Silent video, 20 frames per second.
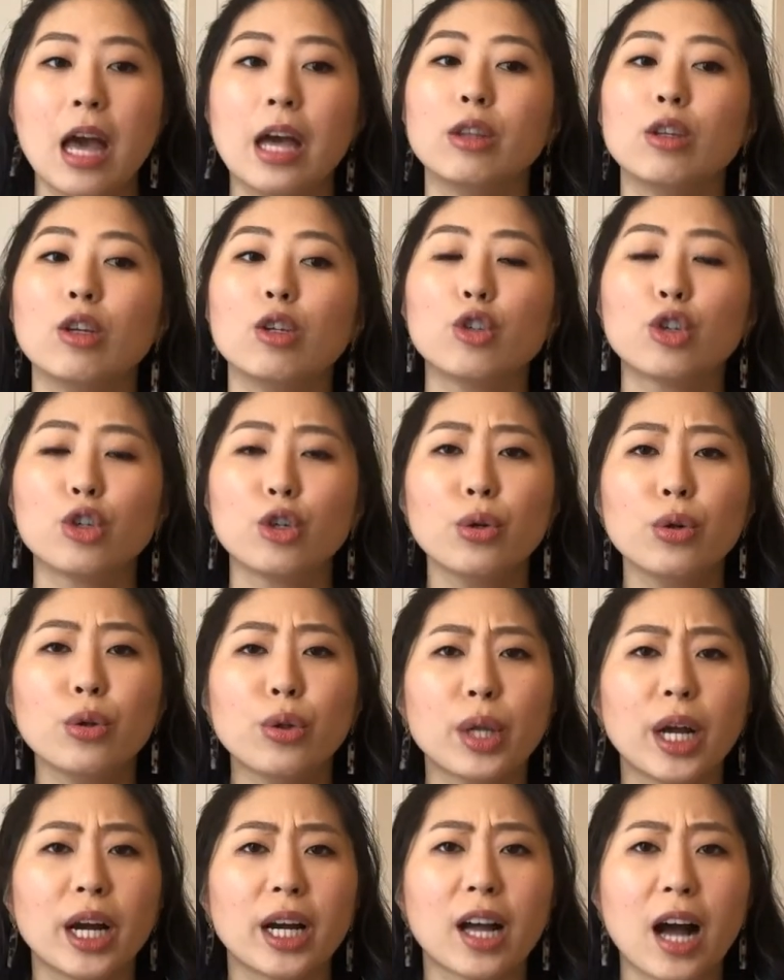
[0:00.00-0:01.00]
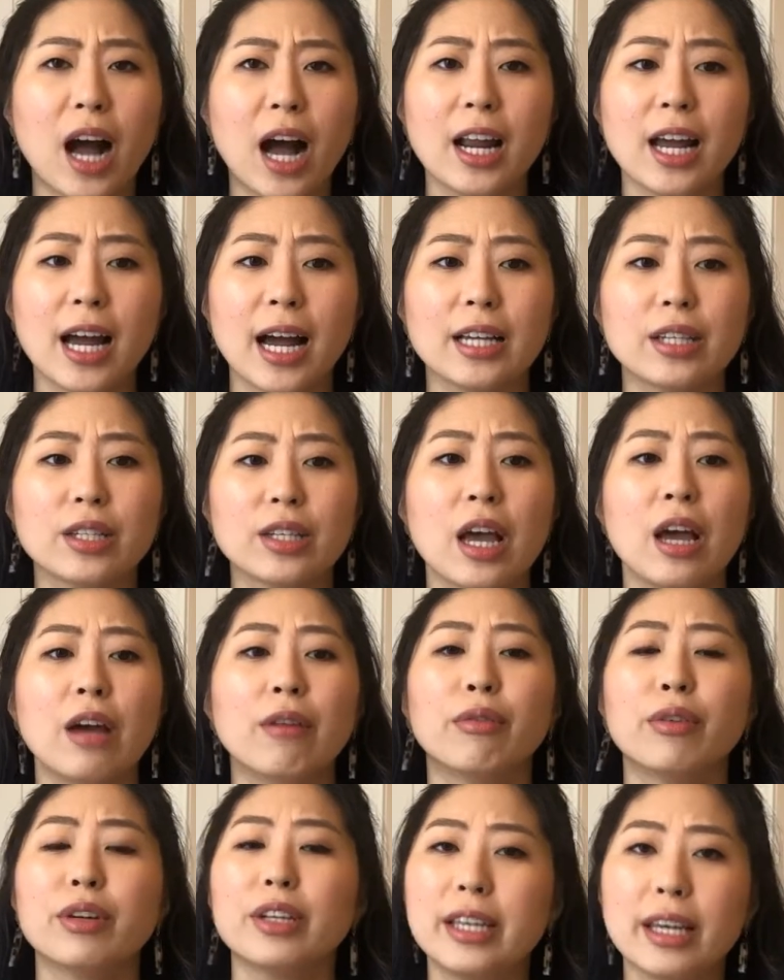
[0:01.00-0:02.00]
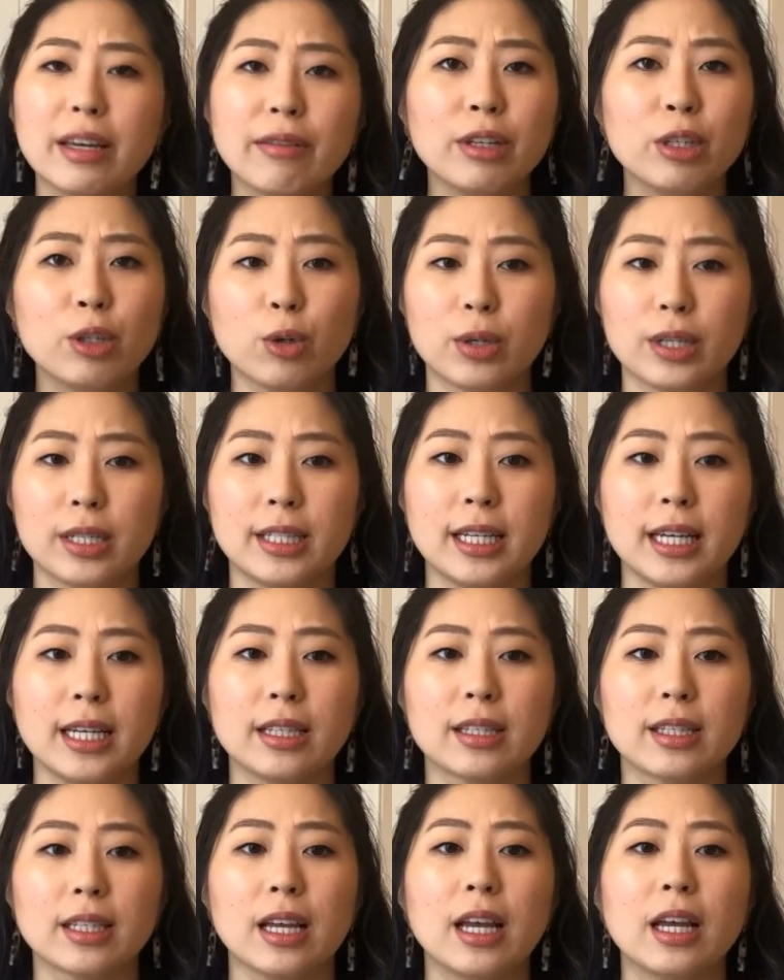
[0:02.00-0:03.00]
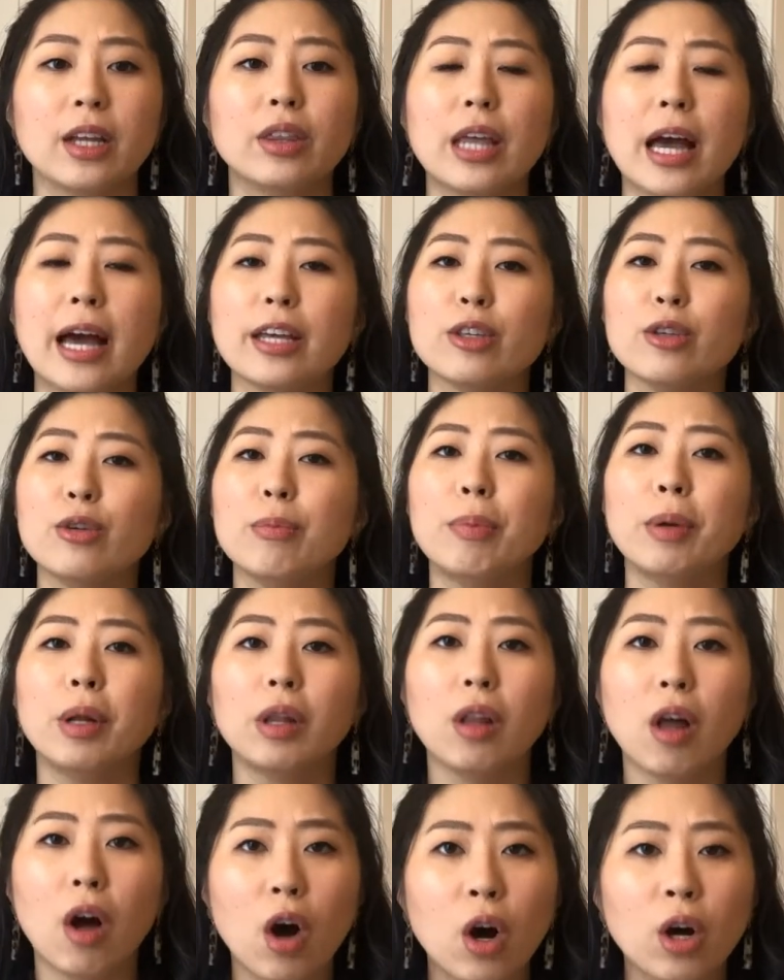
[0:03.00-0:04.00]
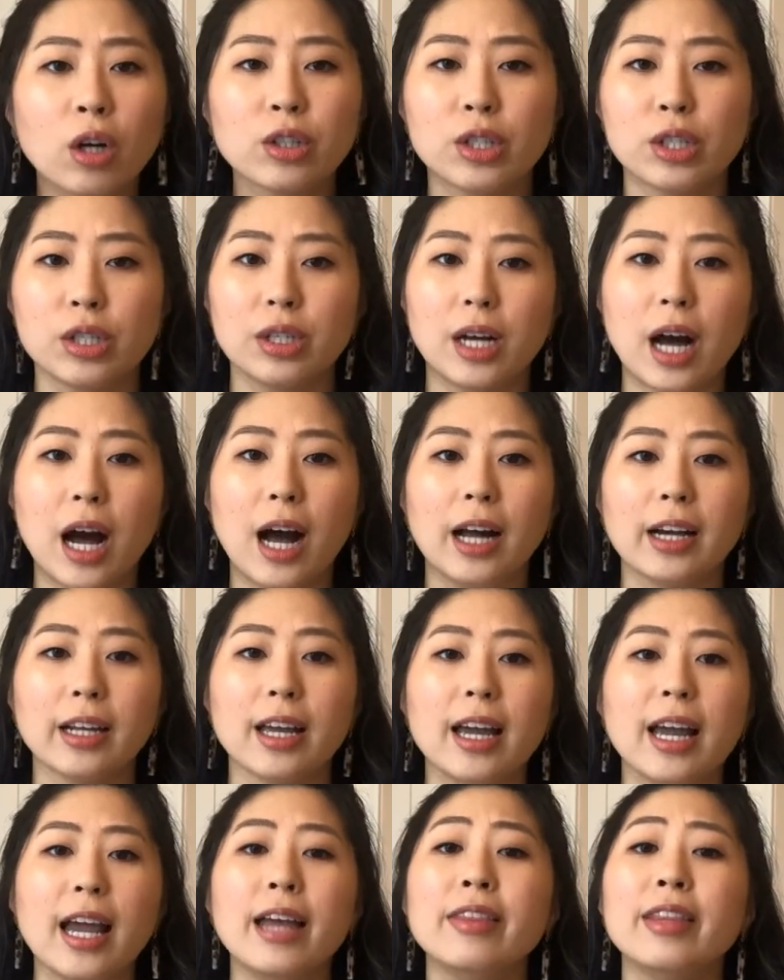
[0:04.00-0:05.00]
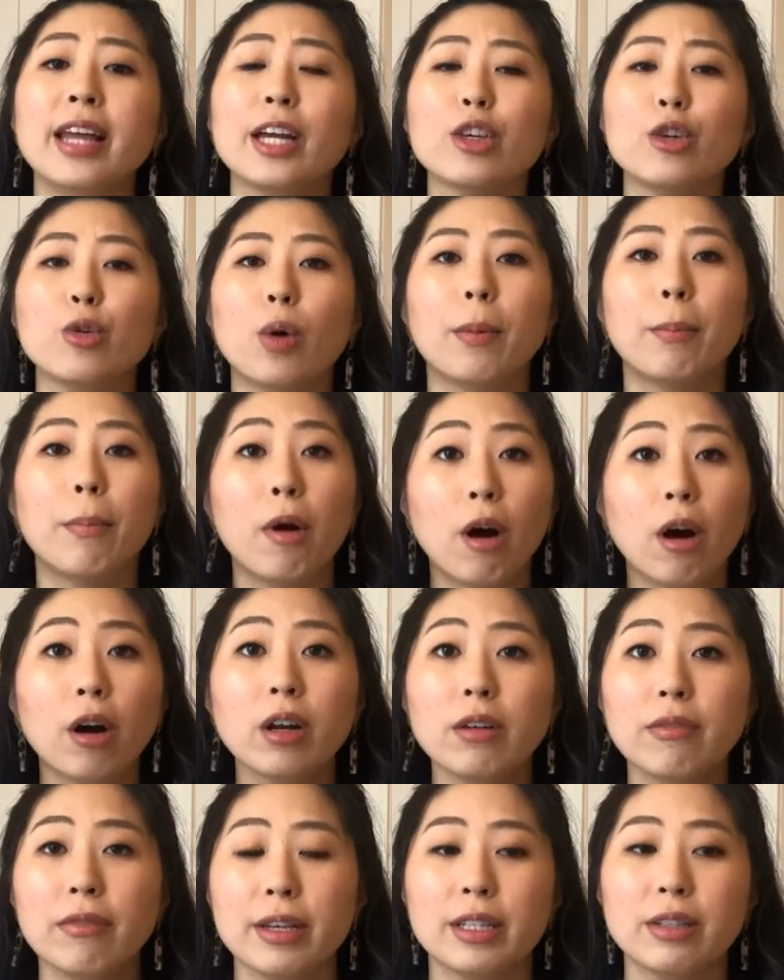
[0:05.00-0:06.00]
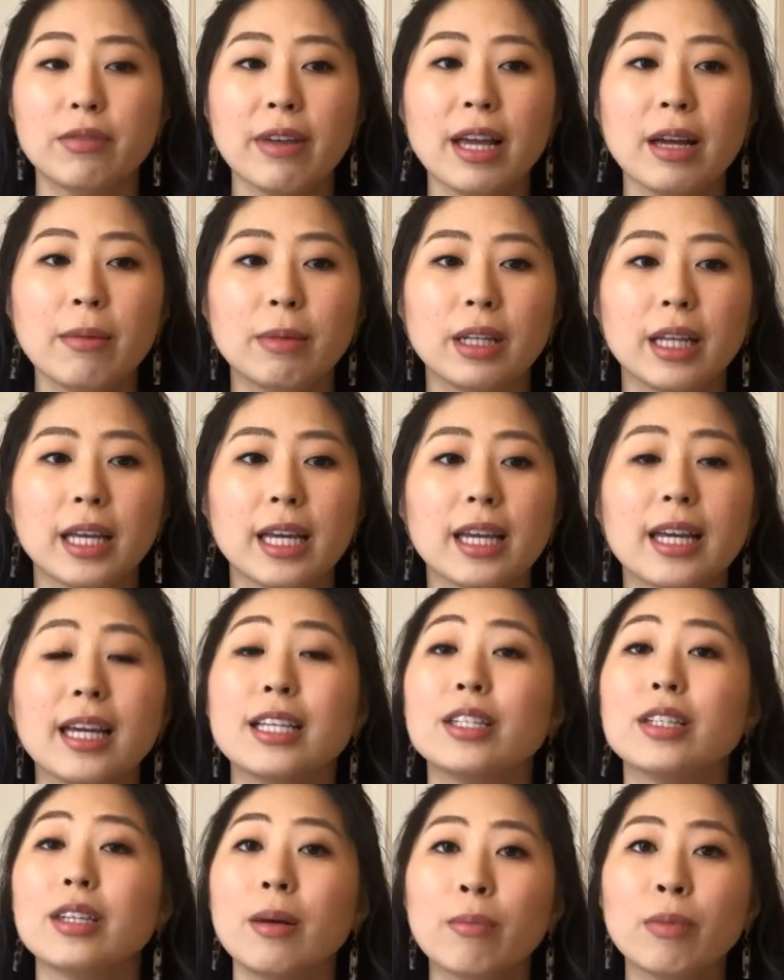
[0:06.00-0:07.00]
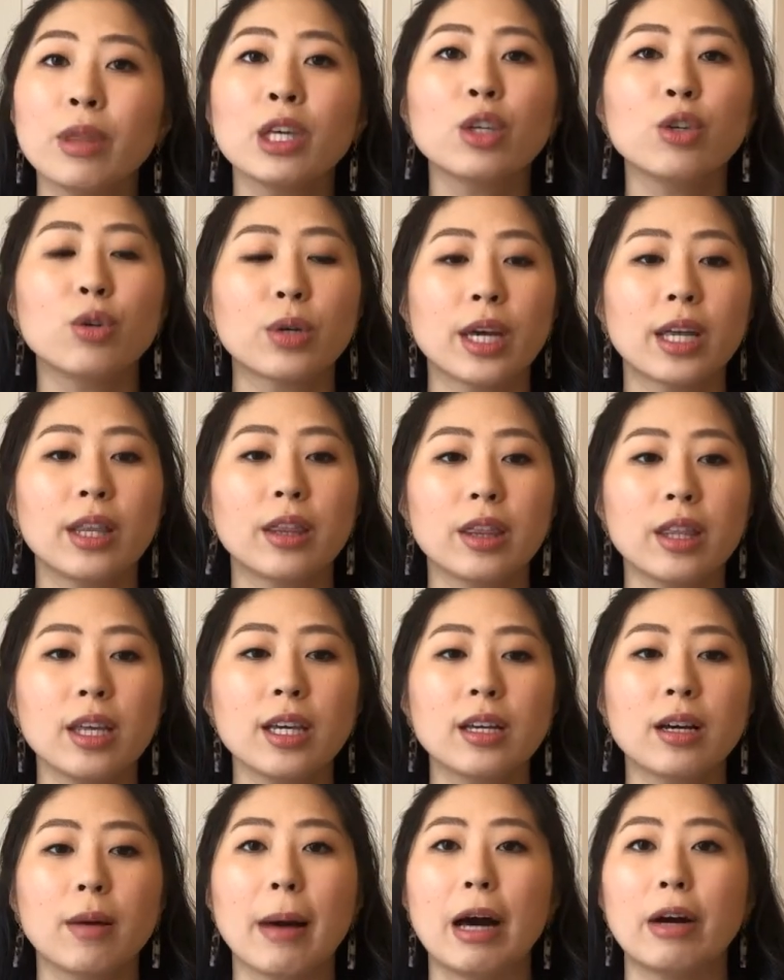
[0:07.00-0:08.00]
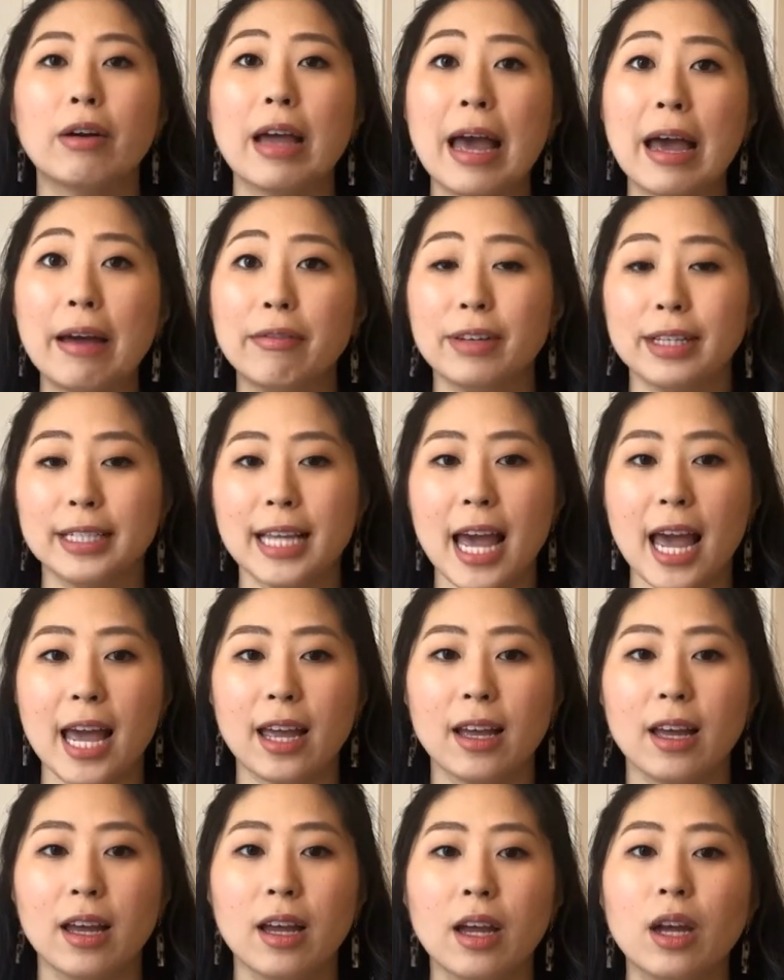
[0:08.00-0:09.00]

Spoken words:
The truth that God has forgiven your sins, that you belong to God, and that you are part of His family is something you can think about every day.